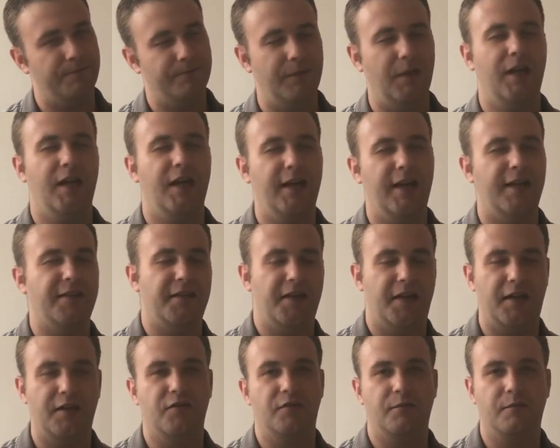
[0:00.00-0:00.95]
well, I guess I
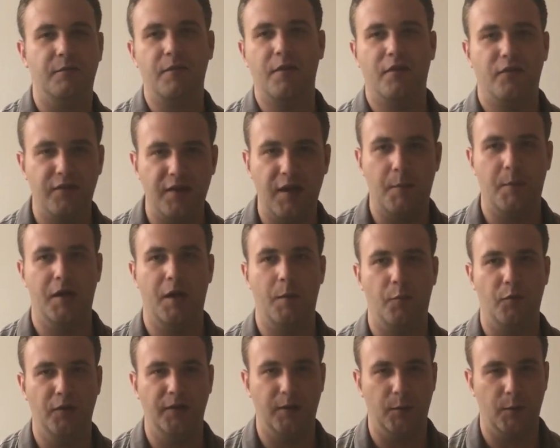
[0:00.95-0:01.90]
can sum it
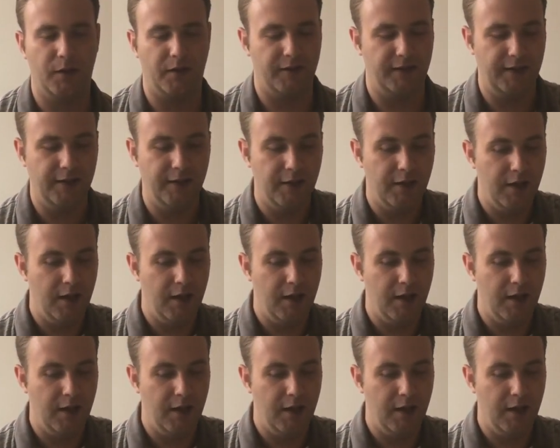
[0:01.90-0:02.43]
up really quickly.